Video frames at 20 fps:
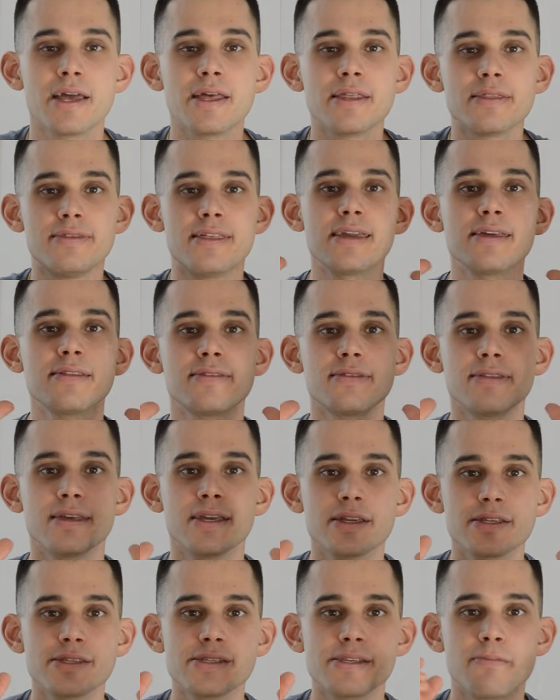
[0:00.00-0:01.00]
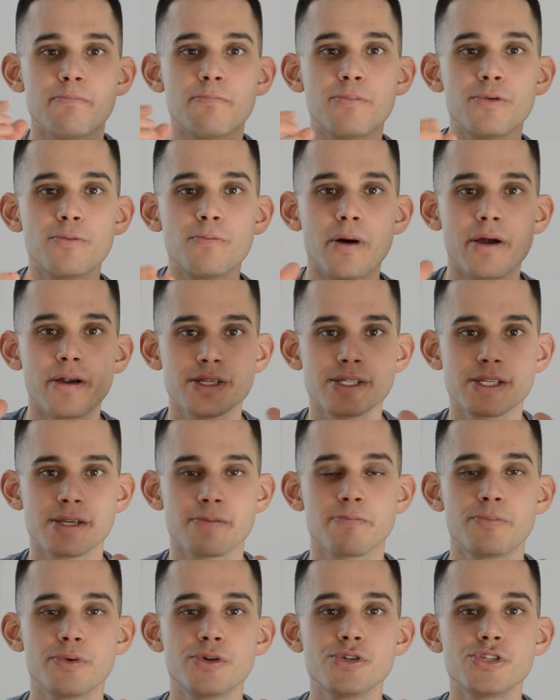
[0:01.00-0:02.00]
They think shampoo bar and
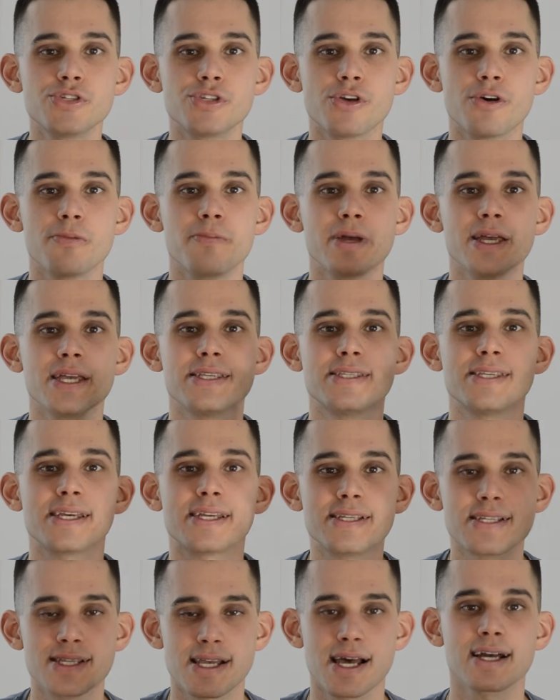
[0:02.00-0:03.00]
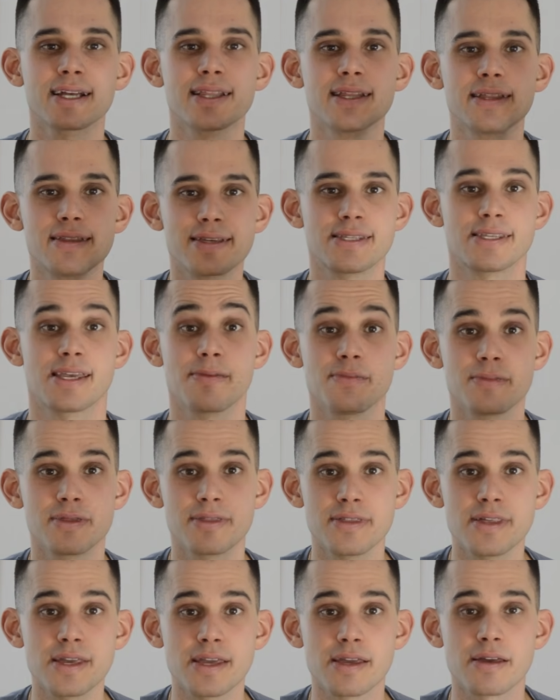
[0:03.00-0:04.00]
shampoo soap is exactly the same
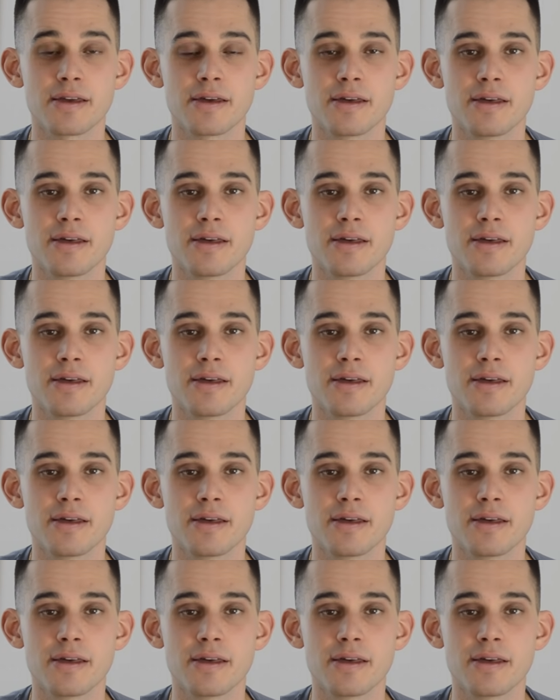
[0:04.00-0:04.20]
thing.